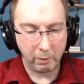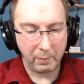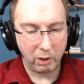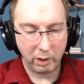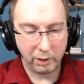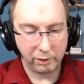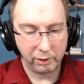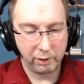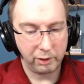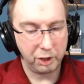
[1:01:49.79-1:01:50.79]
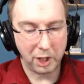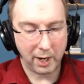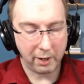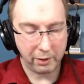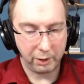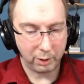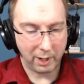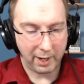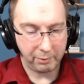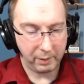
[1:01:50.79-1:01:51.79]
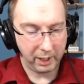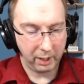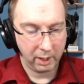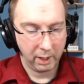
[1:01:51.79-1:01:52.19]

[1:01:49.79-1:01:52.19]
appearance to Jonathan tries me,